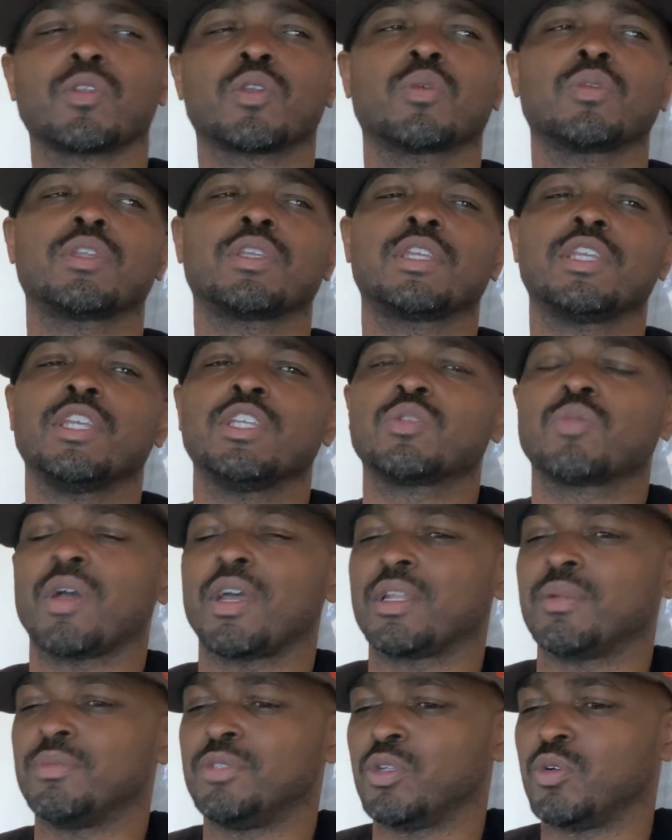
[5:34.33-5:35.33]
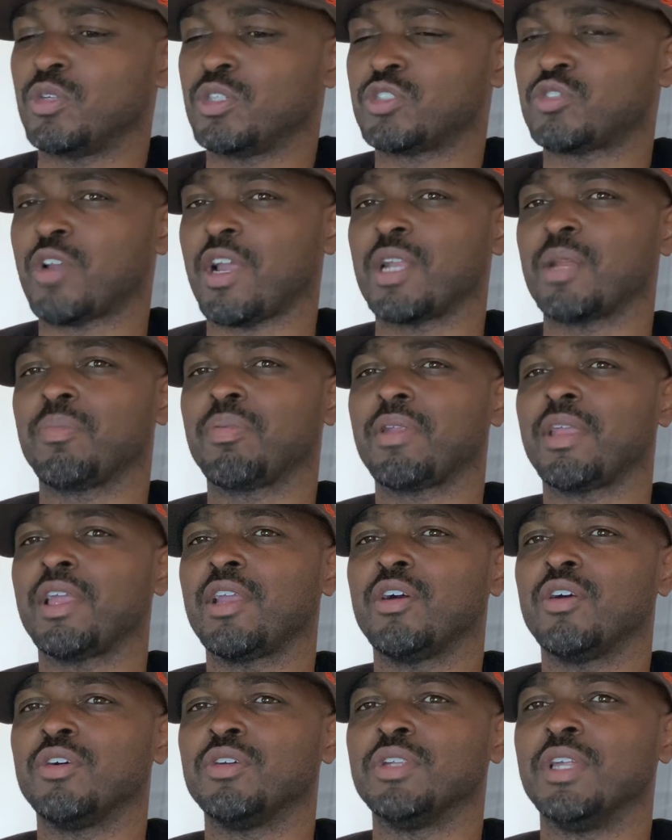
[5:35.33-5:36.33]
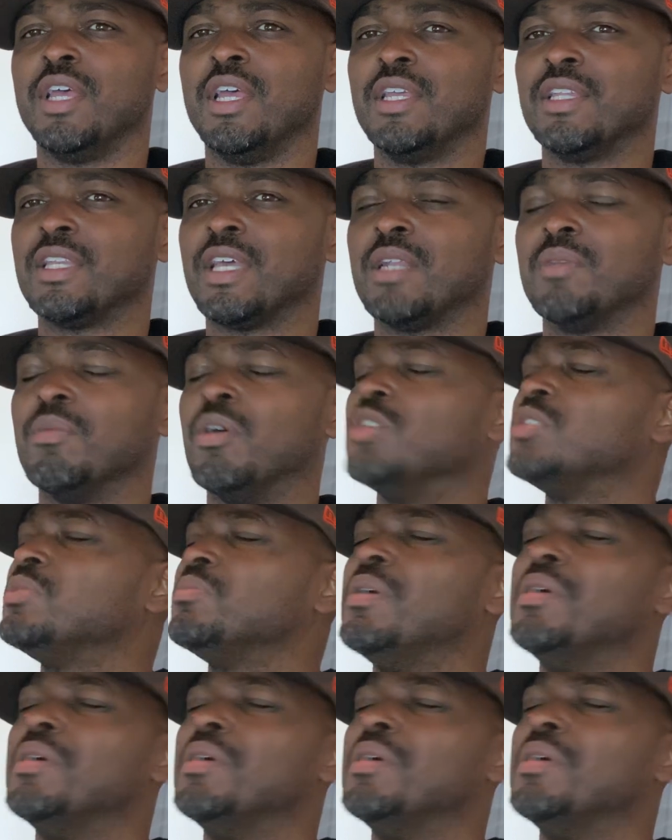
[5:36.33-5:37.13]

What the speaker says: what the kids wind up doing is trying to play on that emotion.